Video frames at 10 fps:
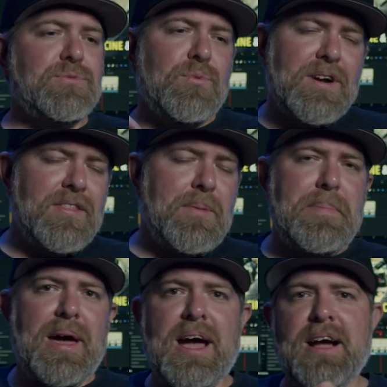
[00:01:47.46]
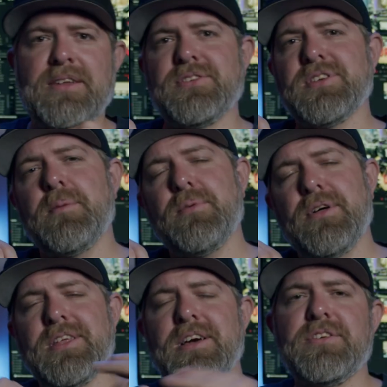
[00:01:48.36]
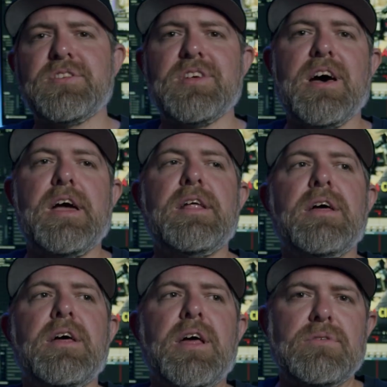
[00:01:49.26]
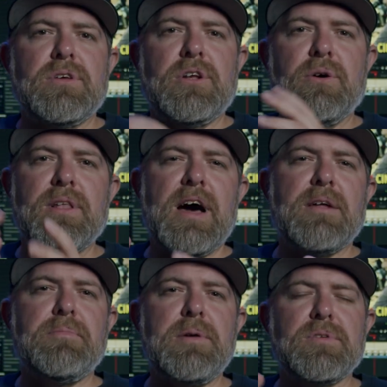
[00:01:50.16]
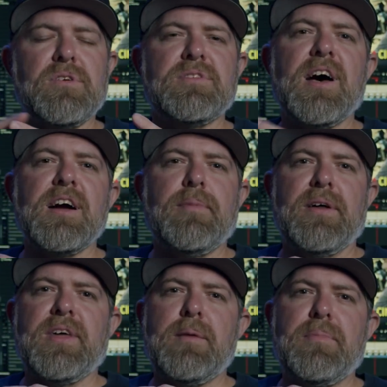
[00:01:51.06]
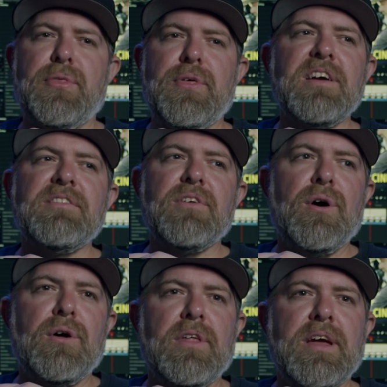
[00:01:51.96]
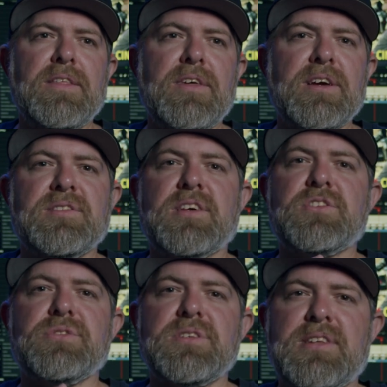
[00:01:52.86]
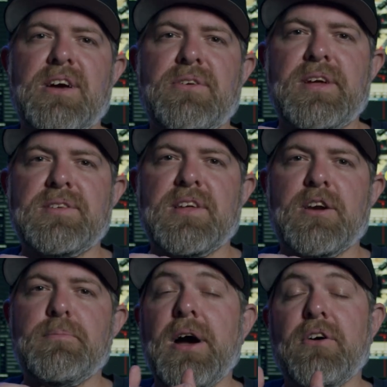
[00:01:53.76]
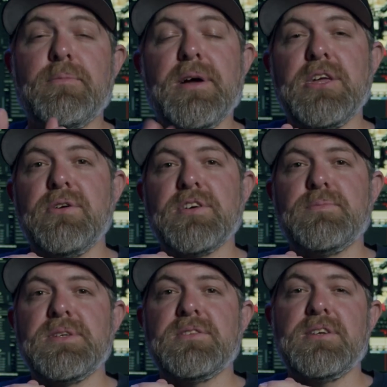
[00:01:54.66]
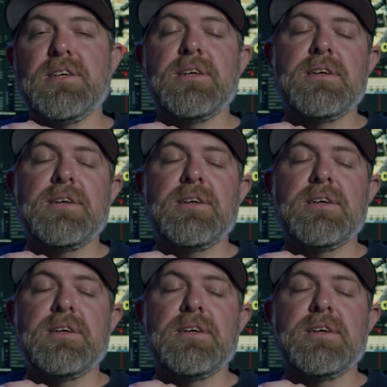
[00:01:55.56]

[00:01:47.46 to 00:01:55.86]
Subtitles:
one on the back, there's a couple on the other side. You know, a lot of people don't talk about that, but think of all the accessories nowadays that are powered by USB-C.